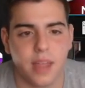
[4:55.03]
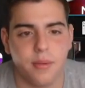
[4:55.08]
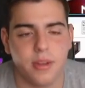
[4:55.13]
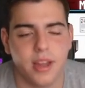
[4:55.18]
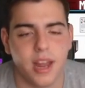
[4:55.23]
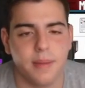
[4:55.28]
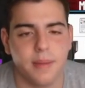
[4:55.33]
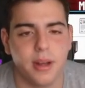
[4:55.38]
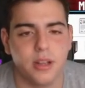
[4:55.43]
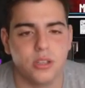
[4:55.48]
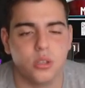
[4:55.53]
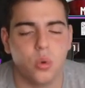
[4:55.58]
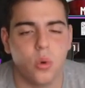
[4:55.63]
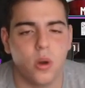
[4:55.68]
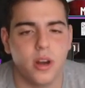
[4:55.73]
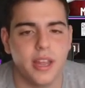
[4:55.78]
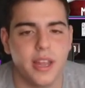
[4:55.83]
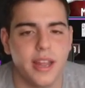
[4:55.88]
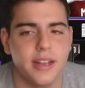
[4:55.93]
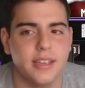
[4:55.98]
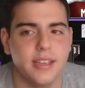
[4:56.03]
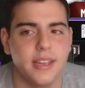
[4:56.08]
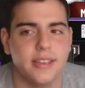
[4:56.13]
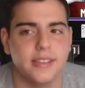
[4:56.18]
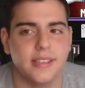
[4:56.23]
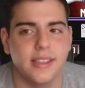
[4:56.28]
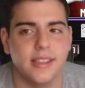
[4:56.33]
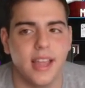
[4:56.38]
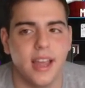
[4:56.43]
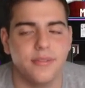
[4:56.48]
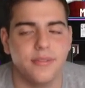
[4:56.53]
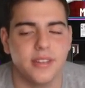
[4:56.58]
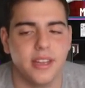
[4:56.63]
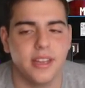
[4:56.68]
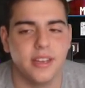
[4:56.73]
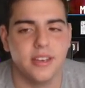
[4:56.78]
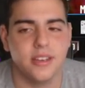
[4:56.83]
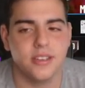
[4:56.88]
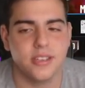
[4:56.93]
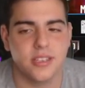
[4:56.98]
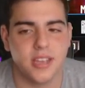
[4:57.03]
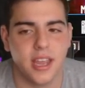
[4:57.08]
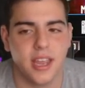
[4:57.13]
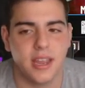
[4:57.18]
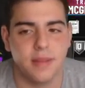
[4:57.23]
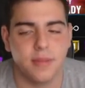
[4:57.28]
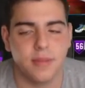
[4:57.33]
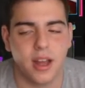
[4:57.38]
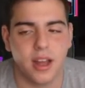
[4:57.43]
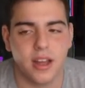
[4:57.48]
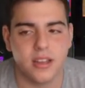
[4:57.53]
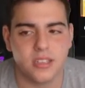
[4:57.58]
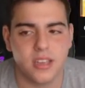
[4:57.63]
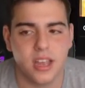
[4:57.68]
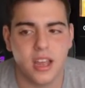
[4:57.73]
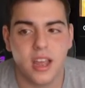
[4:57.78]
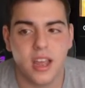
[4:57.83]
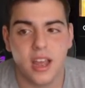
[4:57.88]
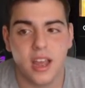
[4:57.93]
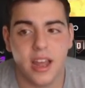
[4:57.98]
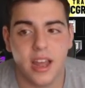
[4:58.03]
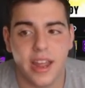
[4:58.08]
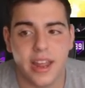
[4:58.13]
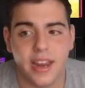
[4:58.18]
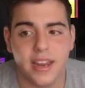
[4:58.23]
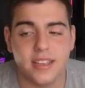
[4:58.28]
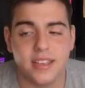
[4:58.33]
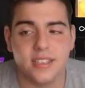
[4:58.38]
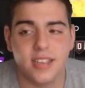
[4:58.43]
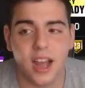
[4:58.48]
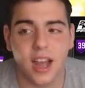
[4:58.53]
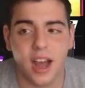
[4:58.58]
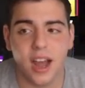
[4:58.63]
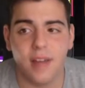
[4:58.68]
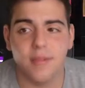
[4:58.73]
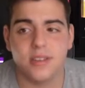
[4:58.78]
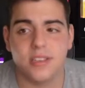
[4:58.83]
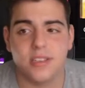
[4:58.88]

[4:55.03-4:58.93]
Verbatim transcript: We got about 28 days left in this game, guys. It is time to